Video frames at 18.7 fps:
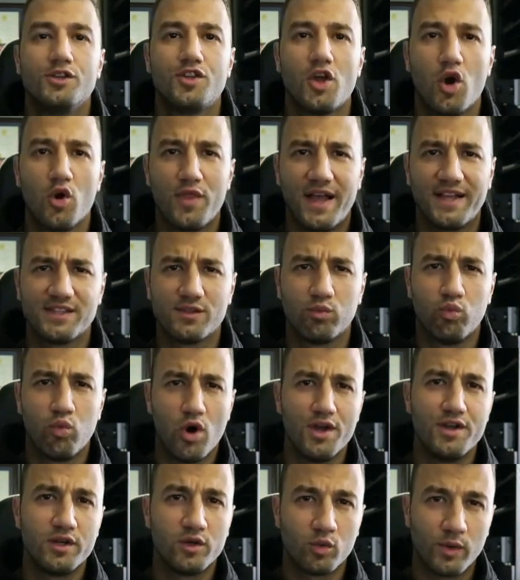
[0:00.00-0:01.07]
So that's
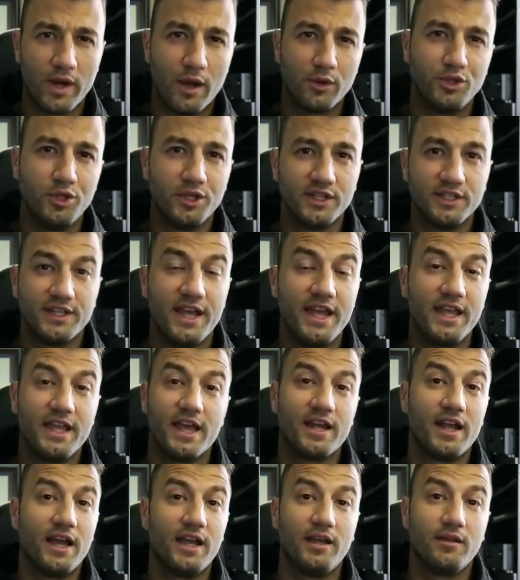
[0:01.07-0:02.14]
one route you can take.
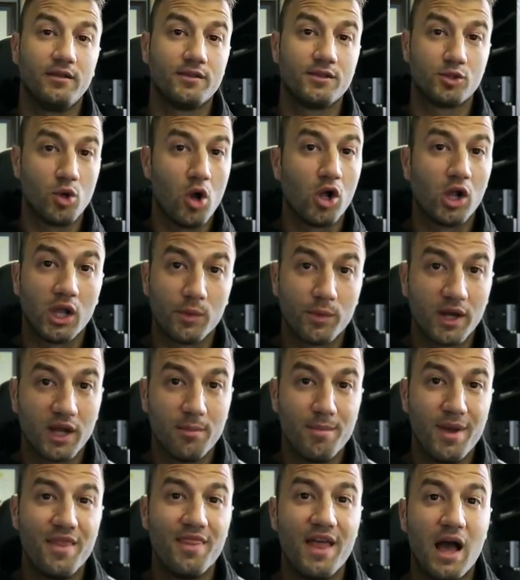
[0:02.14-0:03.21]
And I strongly
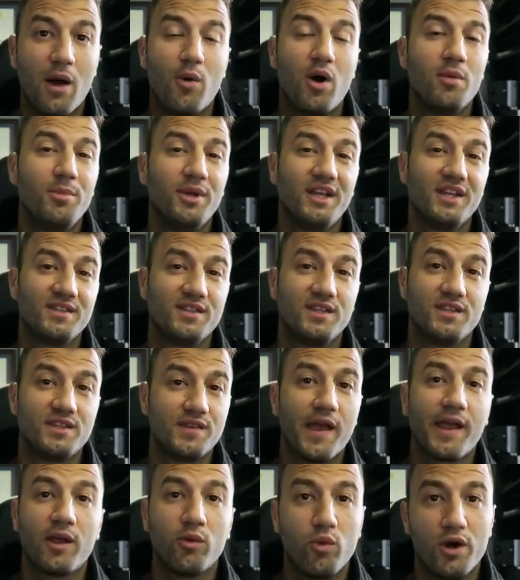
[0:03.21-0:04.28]
recommend that one because the
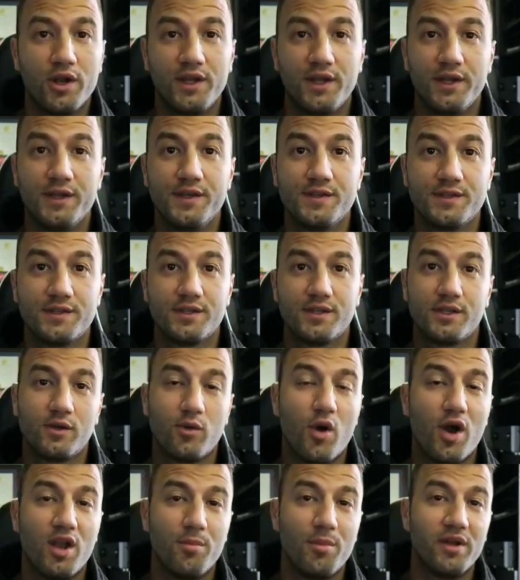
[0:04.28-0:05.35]
second one is
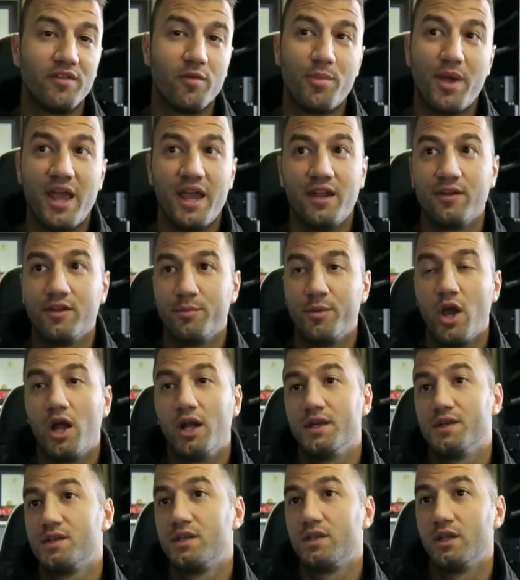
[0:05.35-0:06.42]
quite a bit of a pain, to be
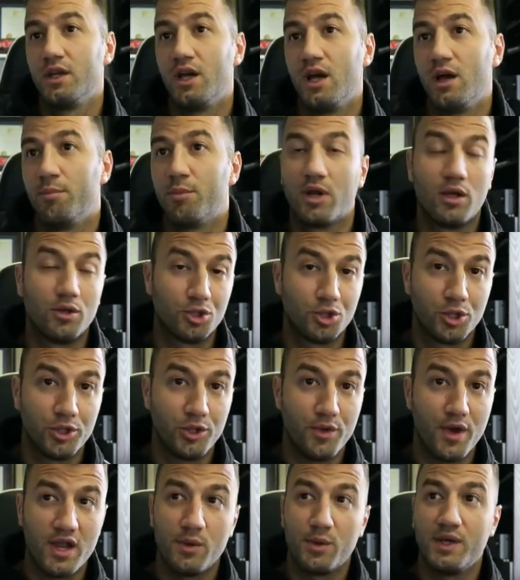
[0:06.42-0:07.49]
honest. But I'll show
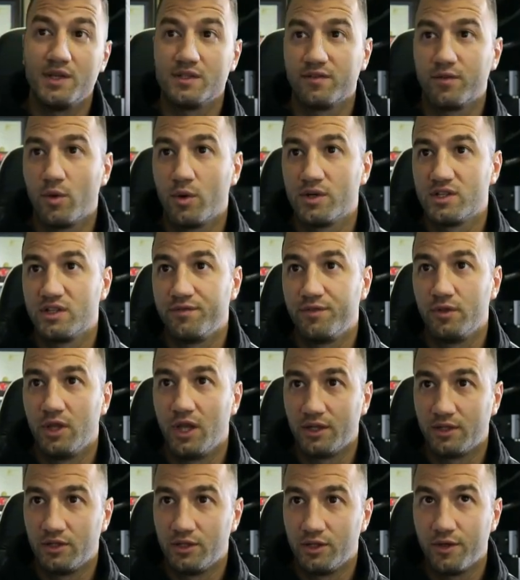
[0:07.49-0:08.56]
you anyways, of course, if you'd
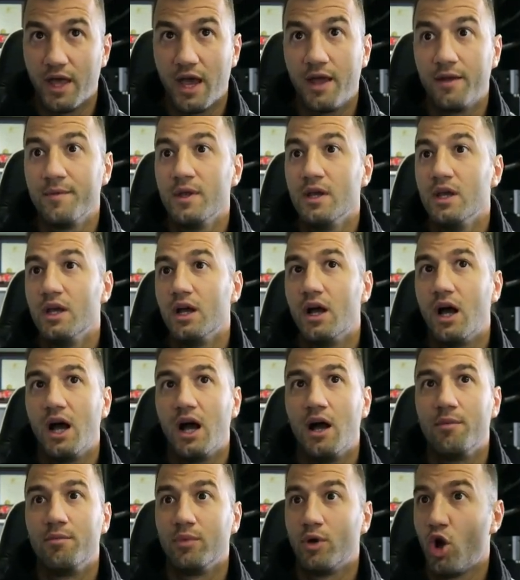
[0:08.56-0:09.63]
like to do that.
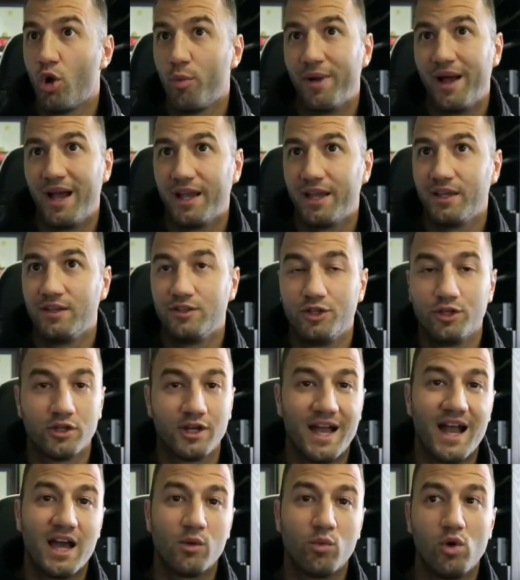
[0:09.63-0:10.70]
Go back into
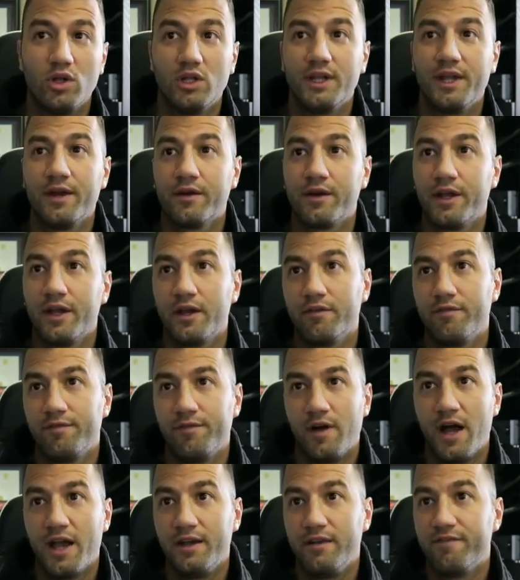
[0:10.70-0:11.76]
your add wallet area,
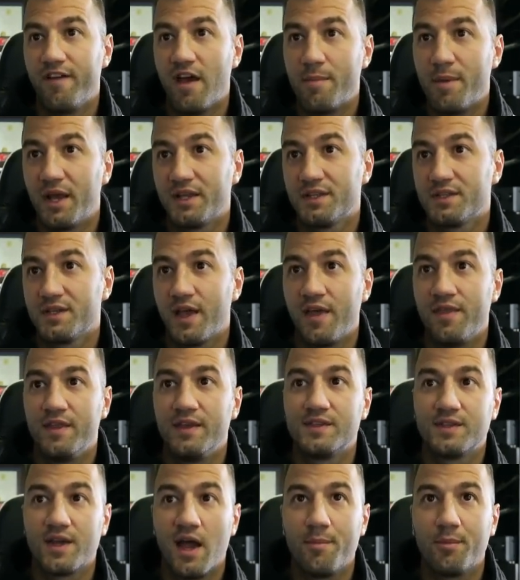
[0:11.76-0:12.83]
find Phemex, and
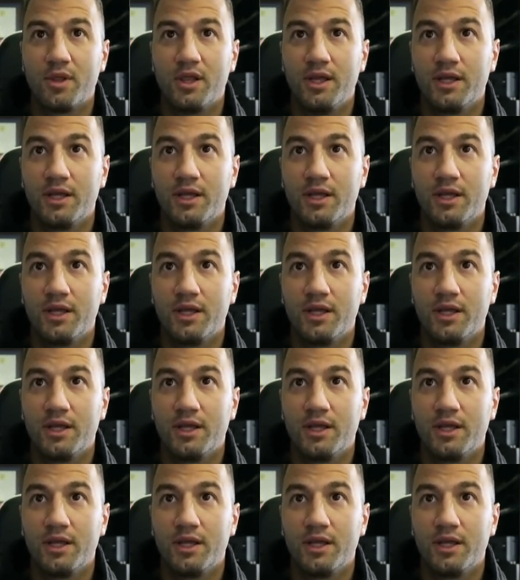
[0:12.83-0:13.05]
this time